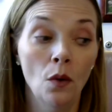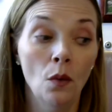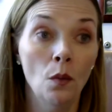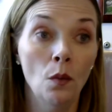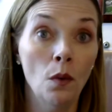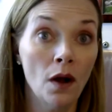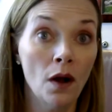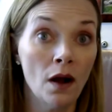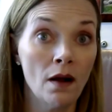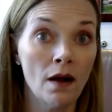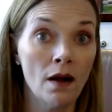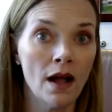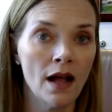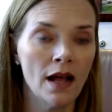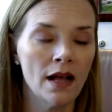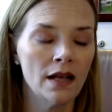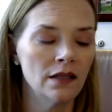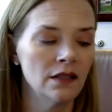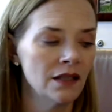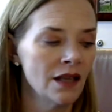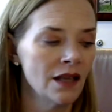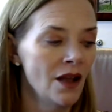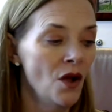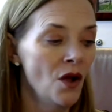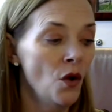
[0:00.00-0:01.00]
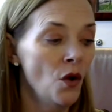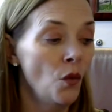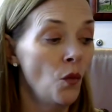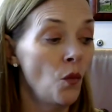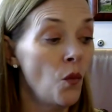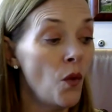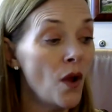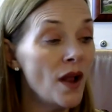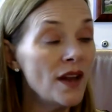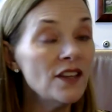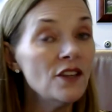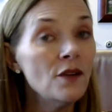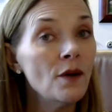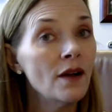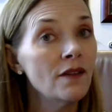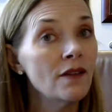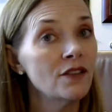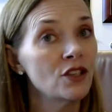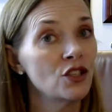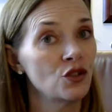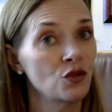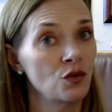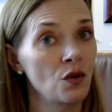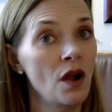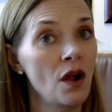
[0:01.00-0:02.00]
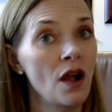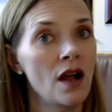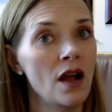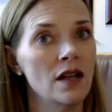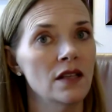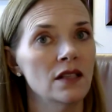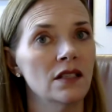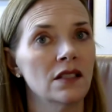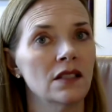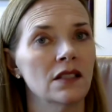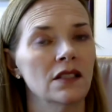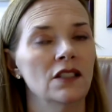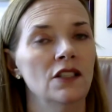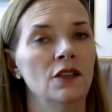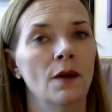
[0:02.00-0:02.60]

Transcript: Whereas when you have a trust,